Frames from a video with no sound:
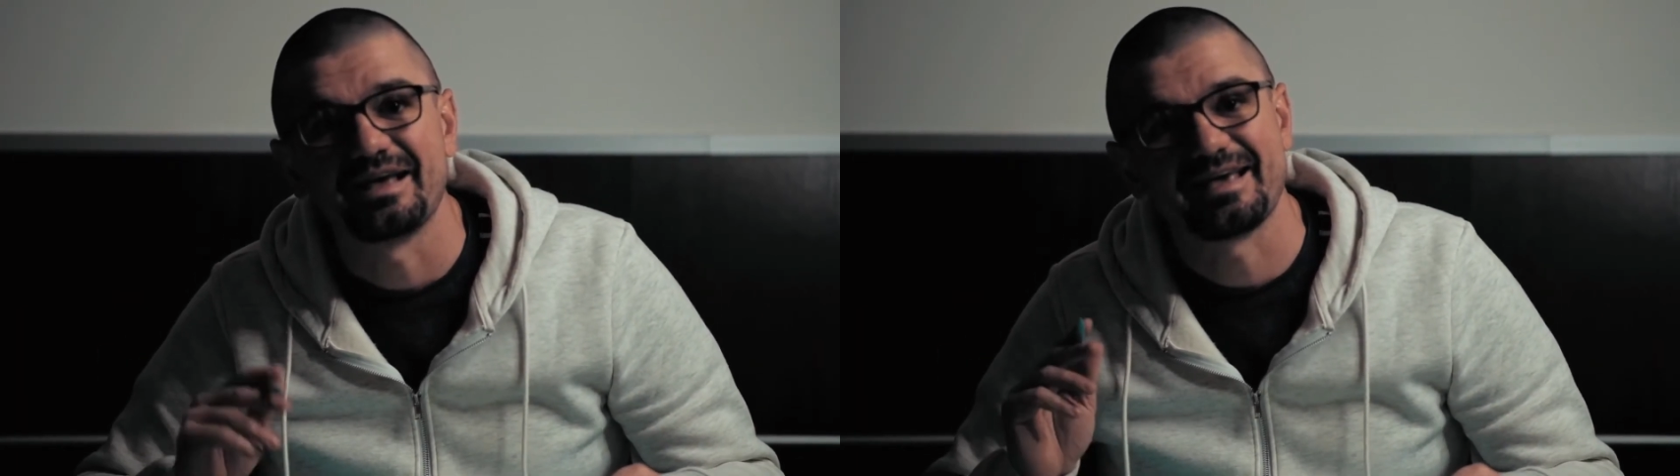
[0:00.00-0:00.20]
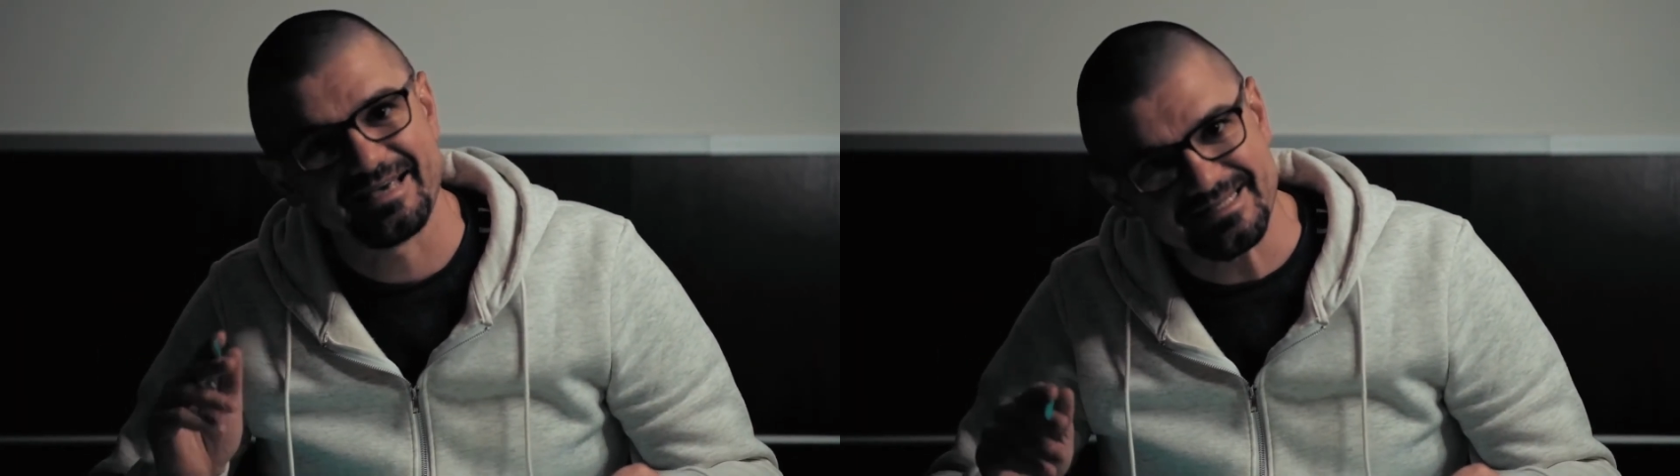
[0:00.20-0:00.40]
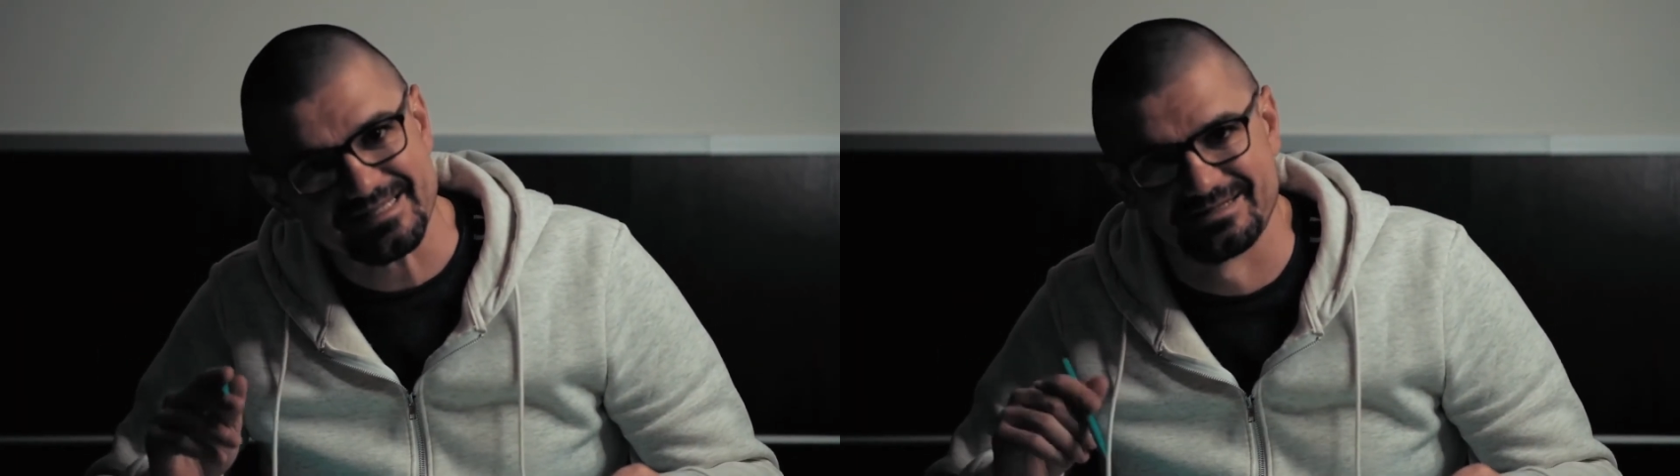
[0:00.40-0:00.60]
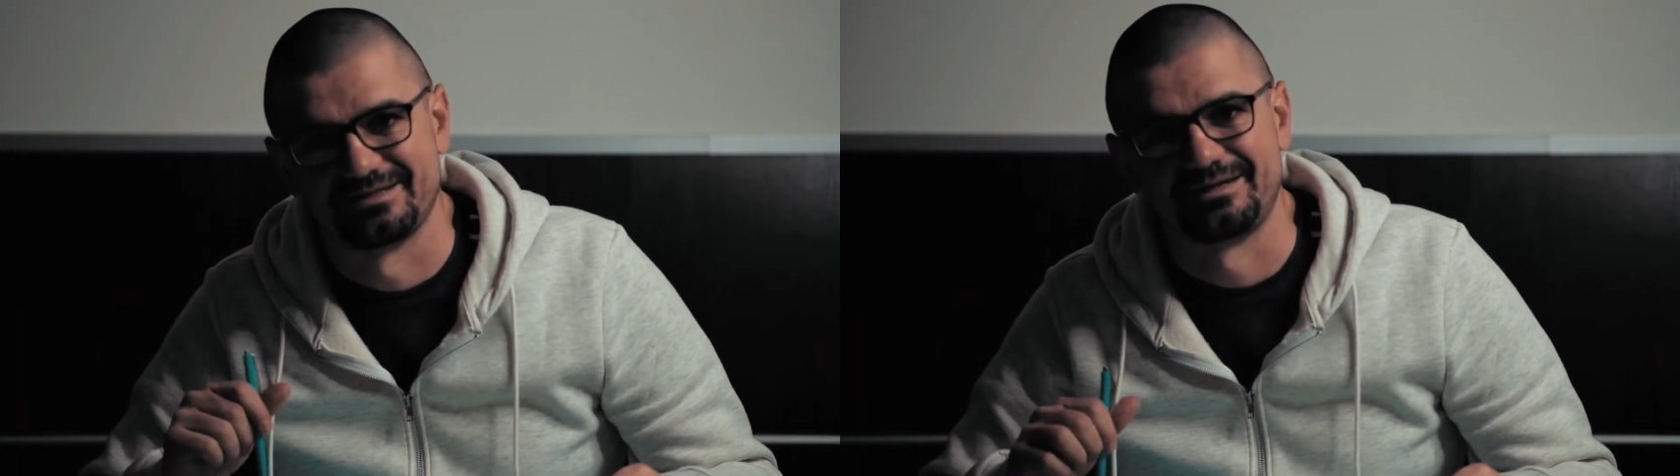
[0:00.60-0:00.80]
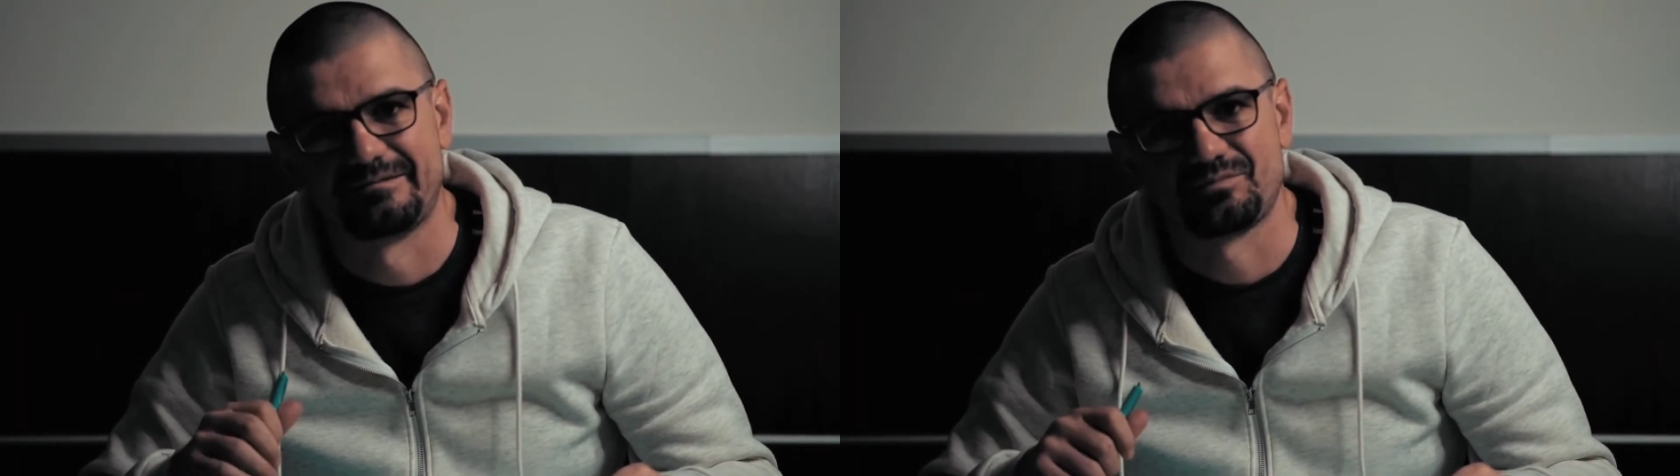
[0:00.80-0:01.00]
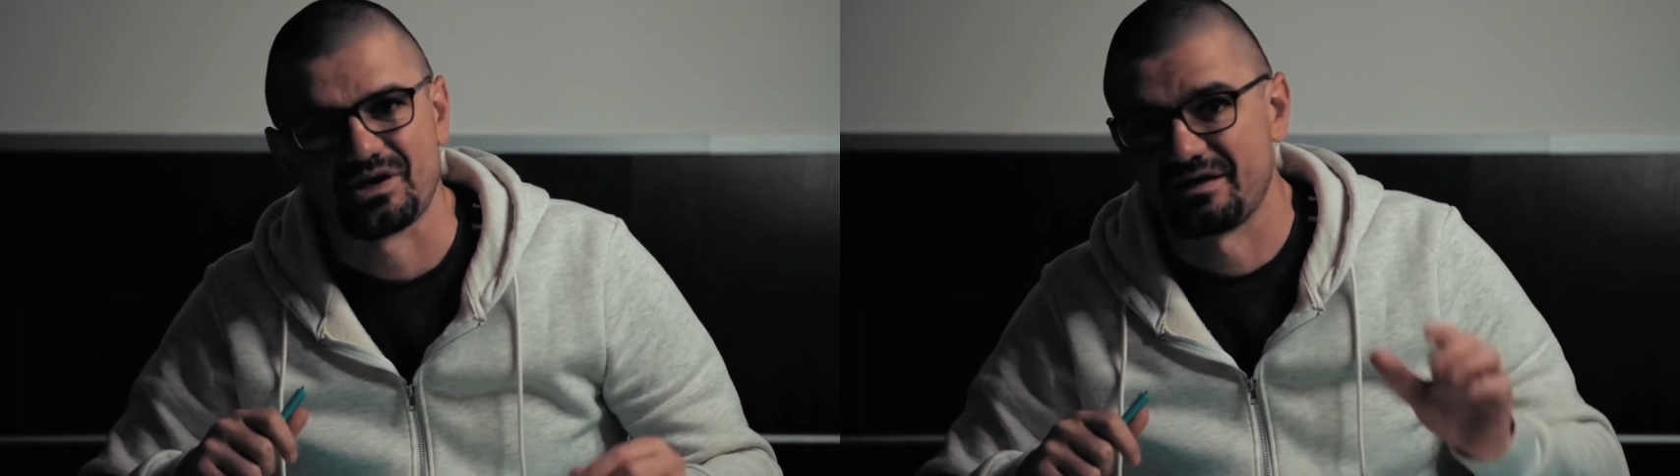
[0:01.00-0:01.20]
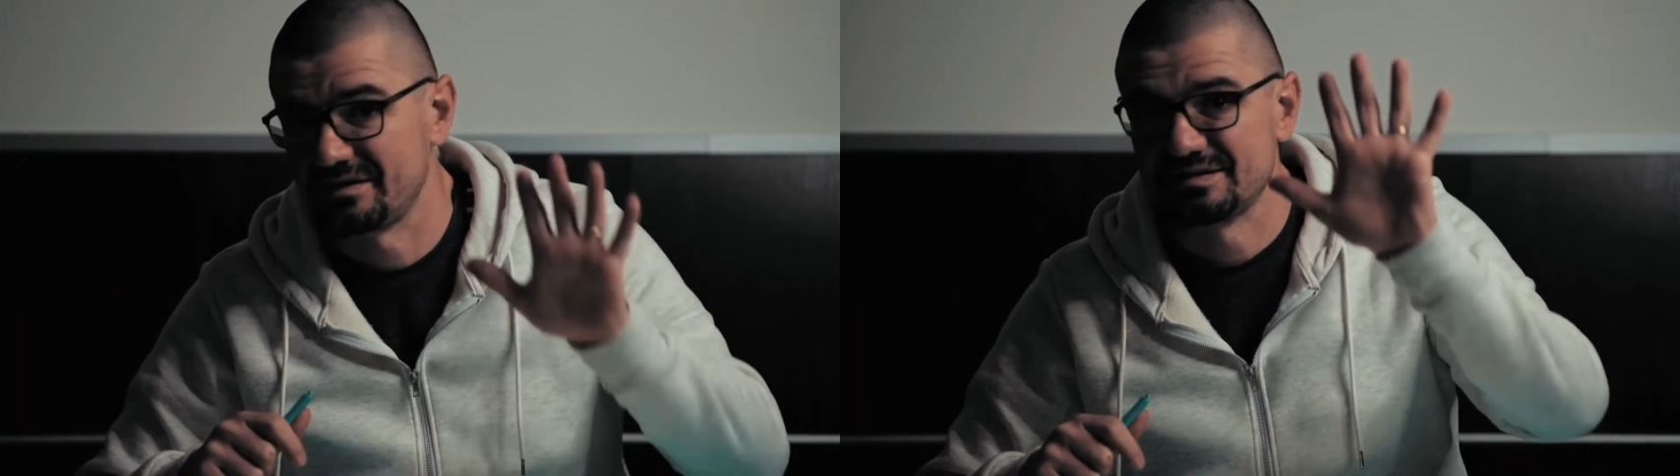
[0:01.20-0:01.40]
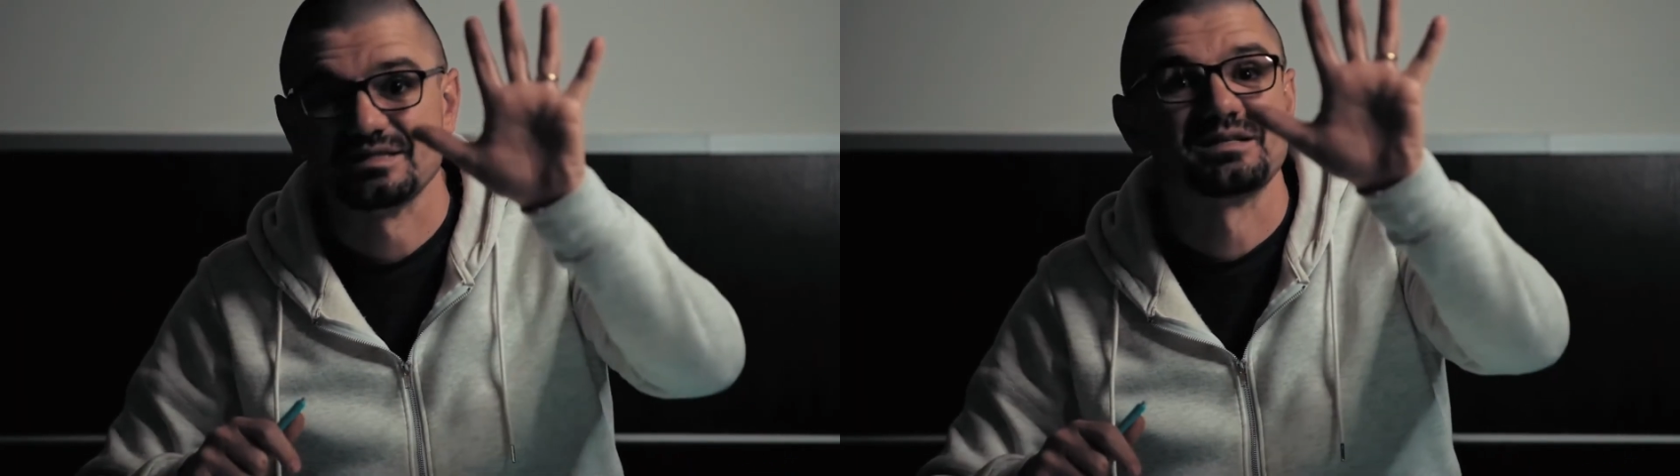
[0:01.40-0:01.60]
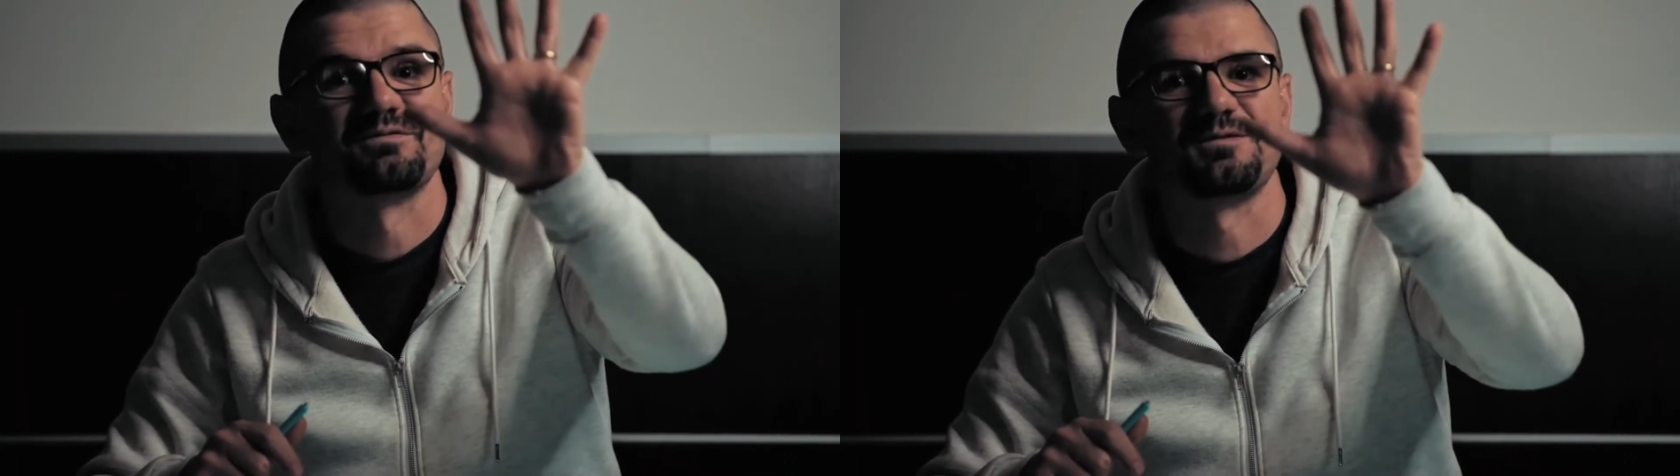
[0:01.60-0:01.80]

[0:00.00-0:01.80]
Easter, and this is the